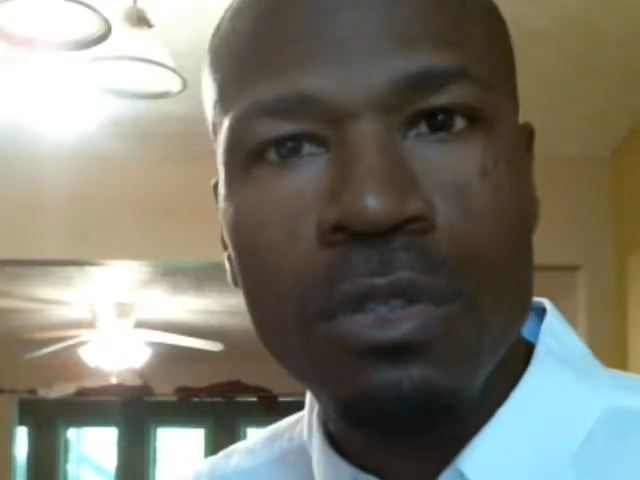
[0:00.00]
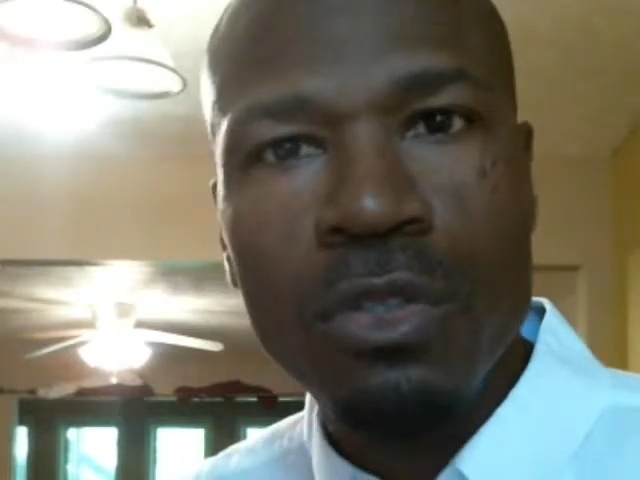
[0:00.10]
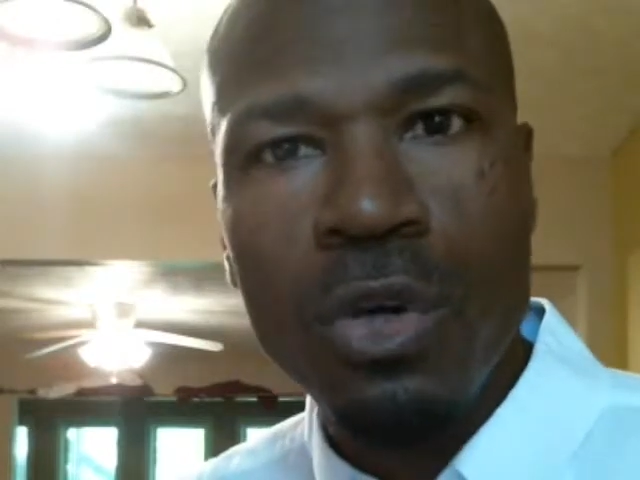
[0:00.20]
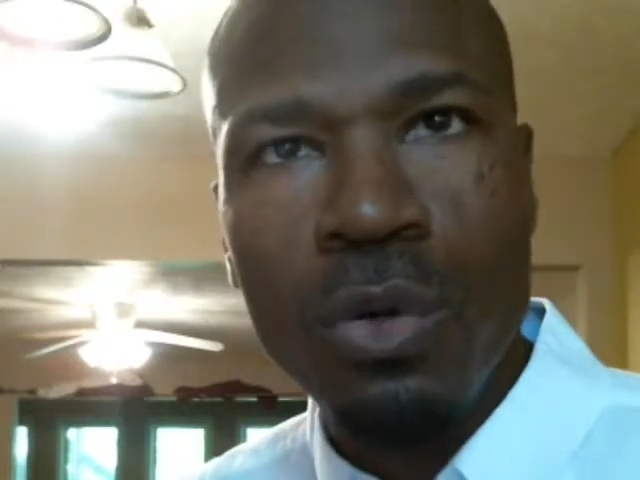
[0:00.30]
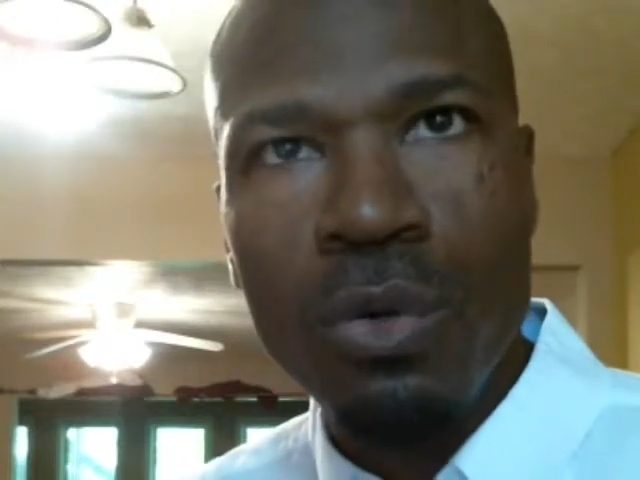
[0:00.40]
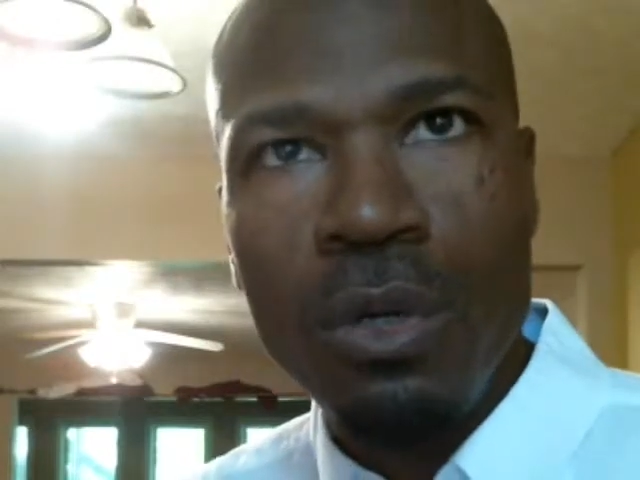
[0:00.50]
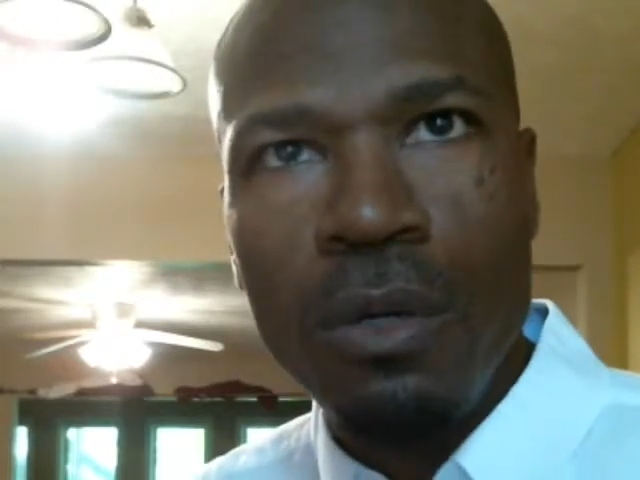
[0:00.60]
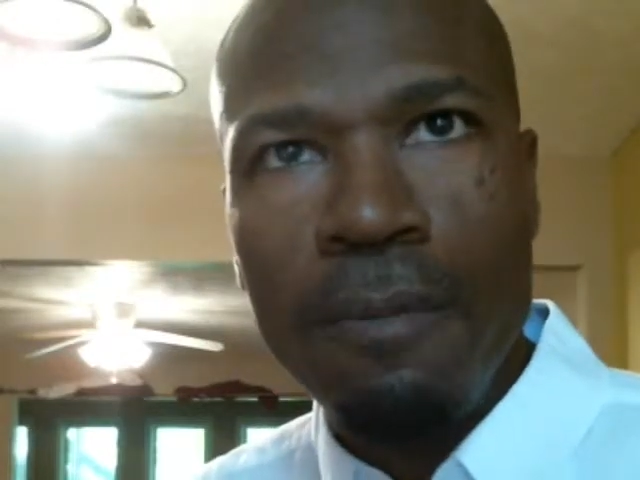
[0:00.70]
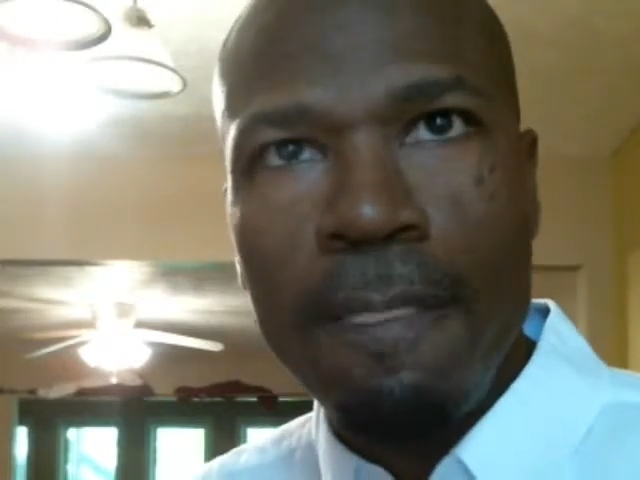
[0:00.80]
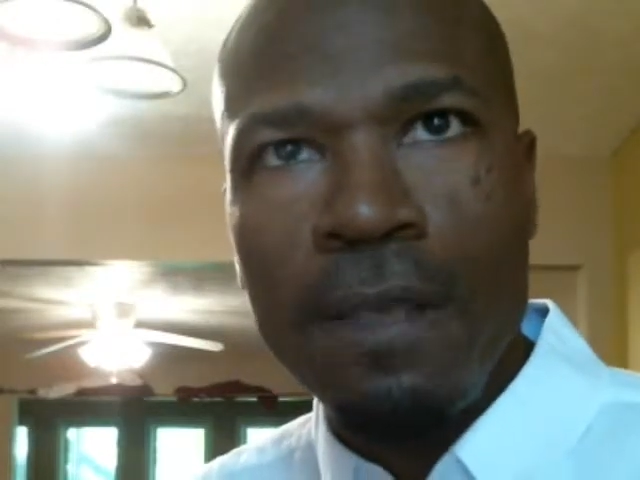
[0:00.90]
So
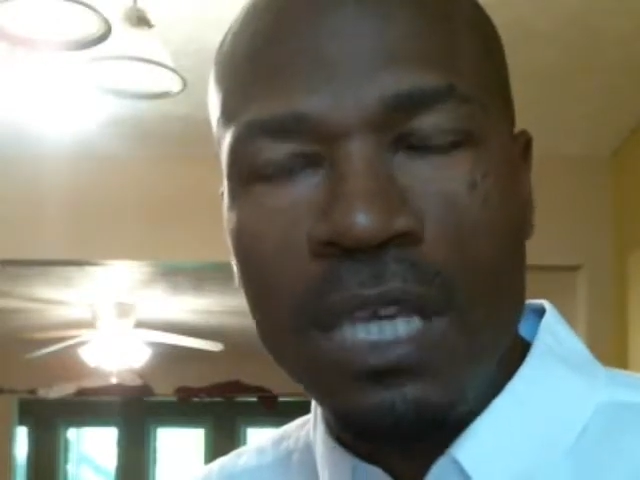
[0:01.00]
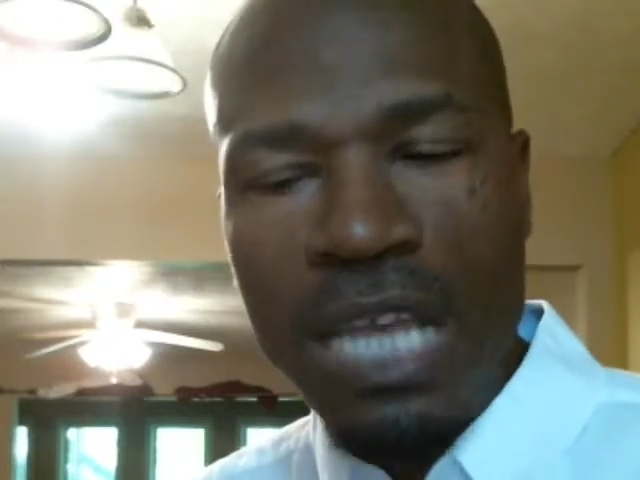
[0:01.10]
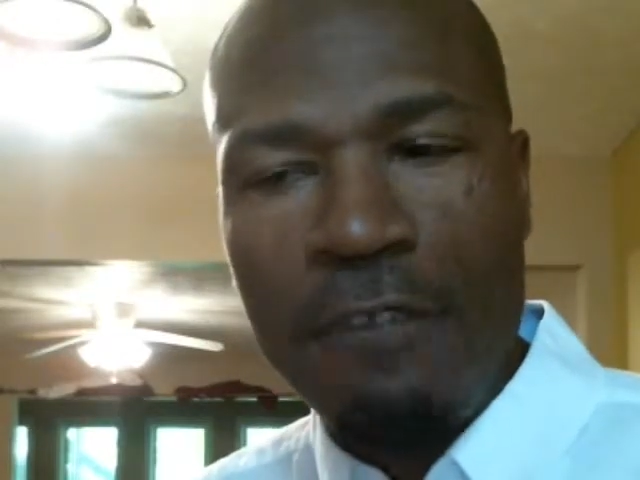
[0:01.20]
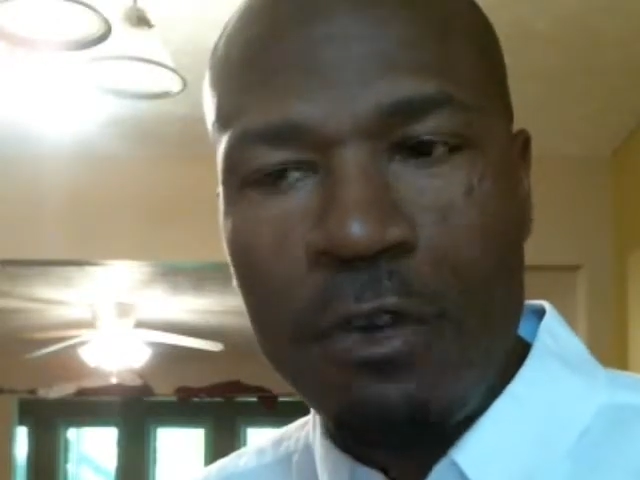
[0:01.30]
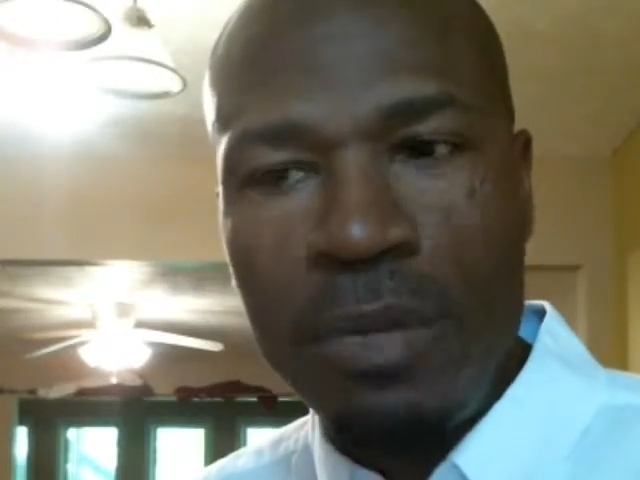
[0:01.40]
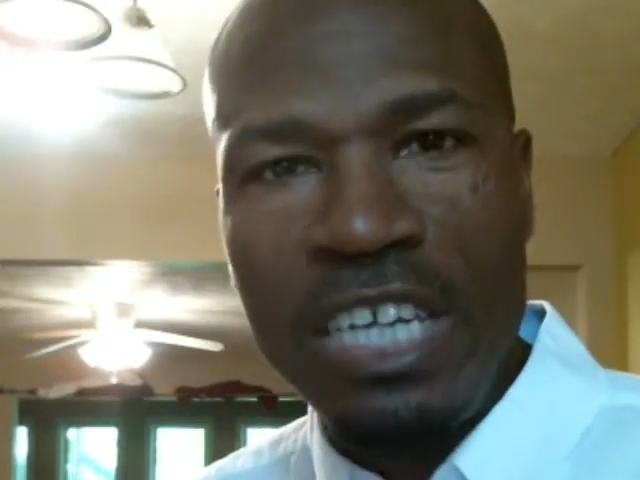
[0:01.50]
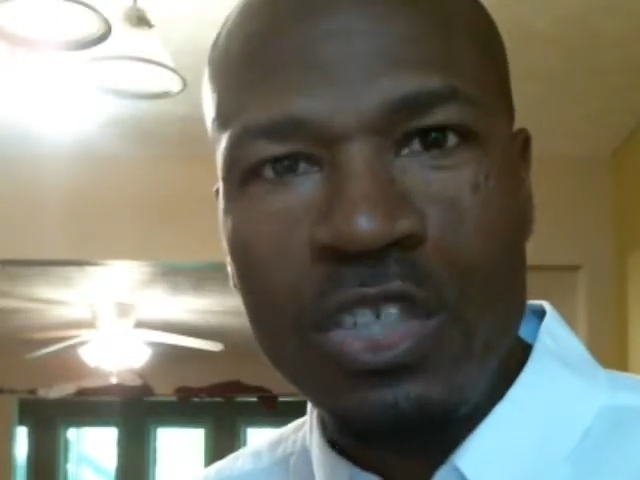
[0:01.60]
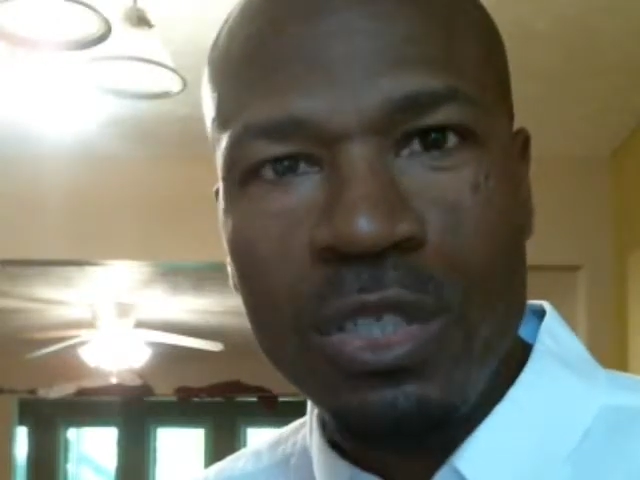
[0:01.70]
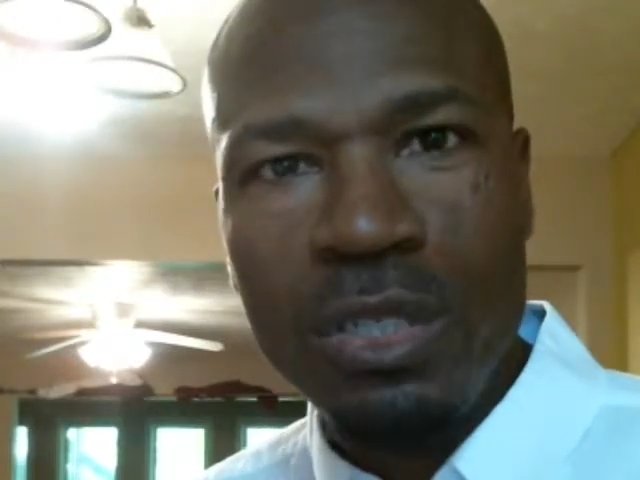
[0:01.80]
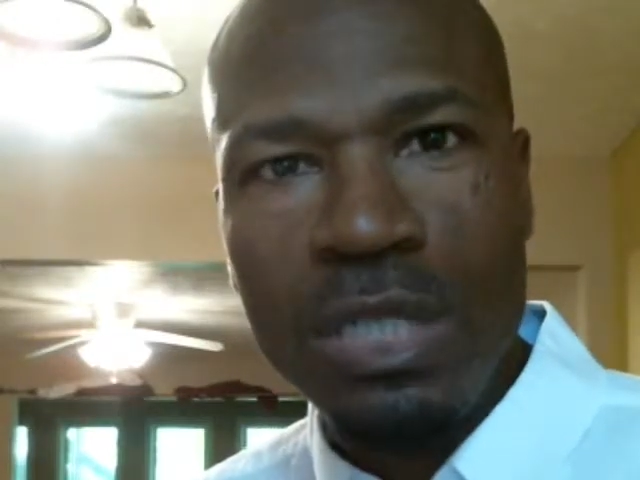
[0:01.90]
and
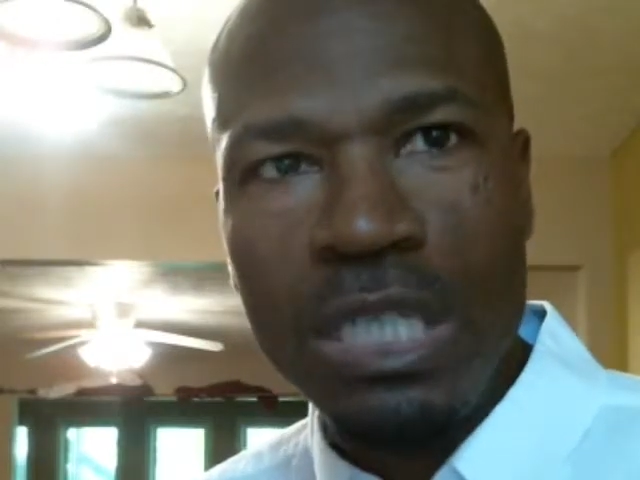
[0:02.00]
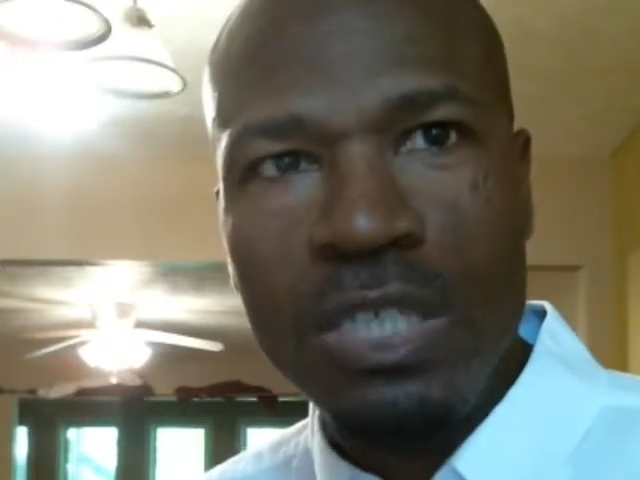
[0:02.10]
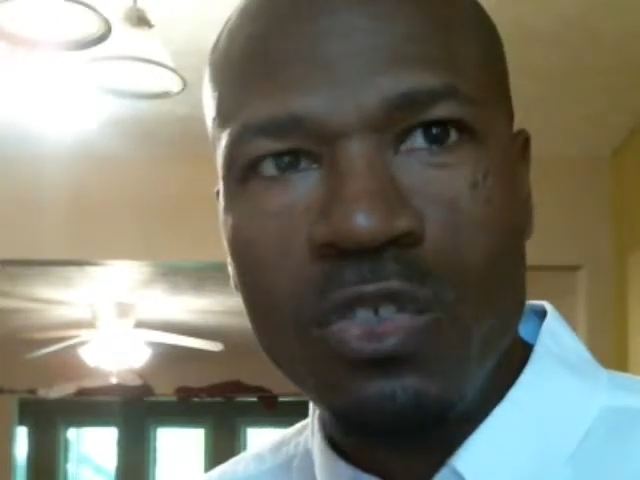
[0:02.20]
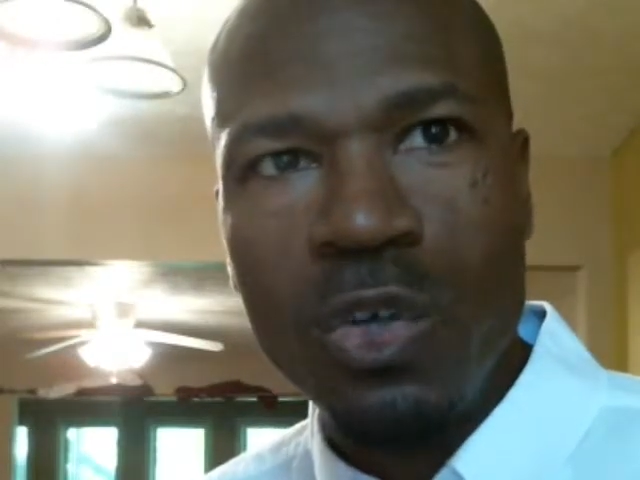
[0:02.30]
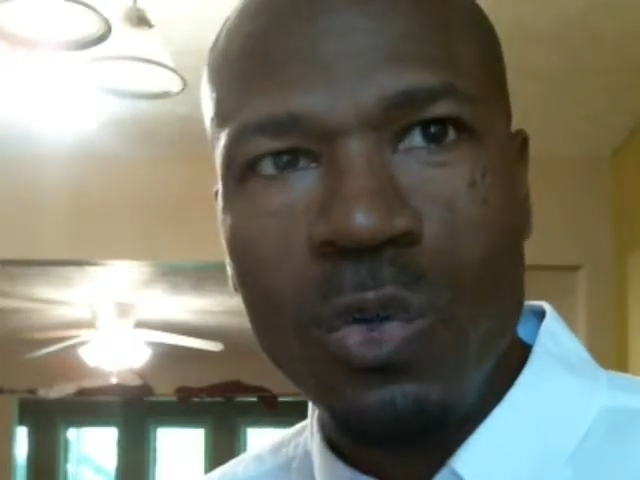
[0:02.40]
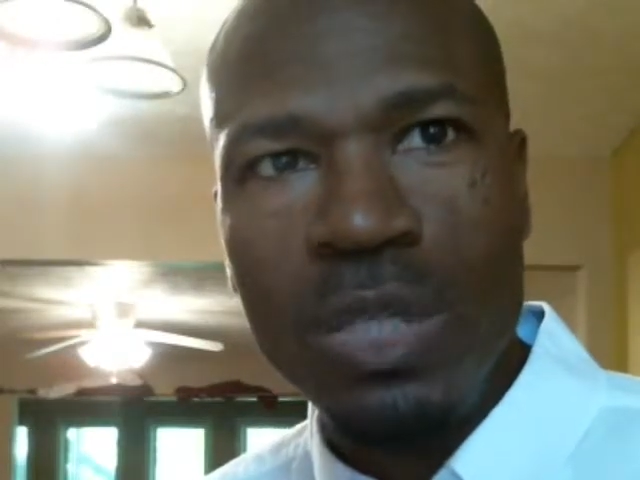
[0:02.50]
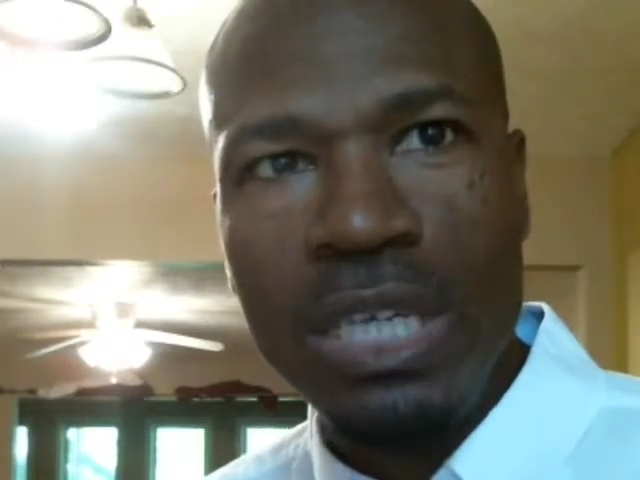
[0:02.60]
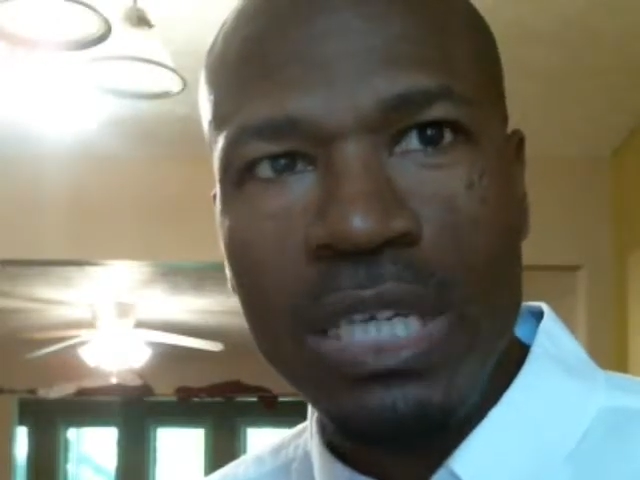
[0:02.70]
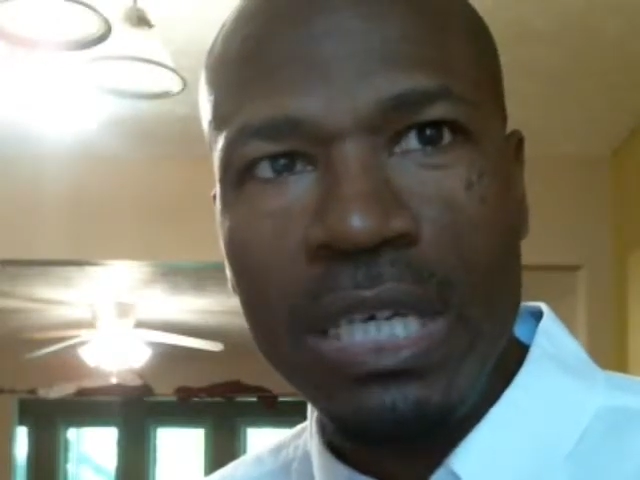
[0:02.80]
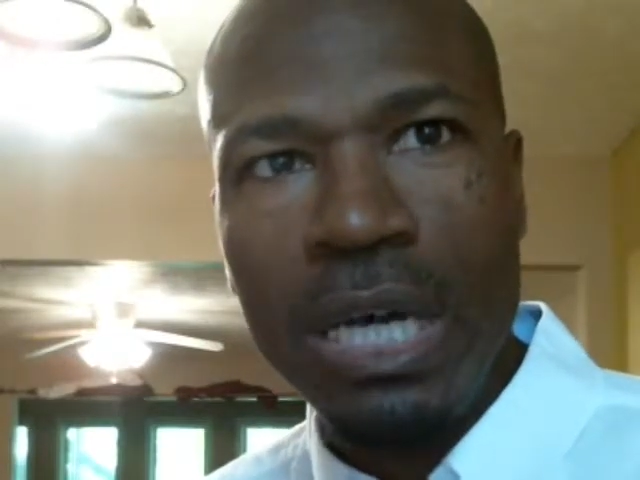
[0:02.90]
affirmation is
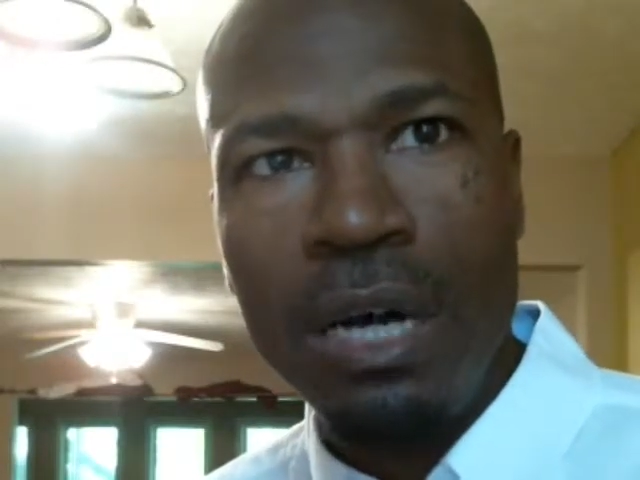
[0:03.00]
only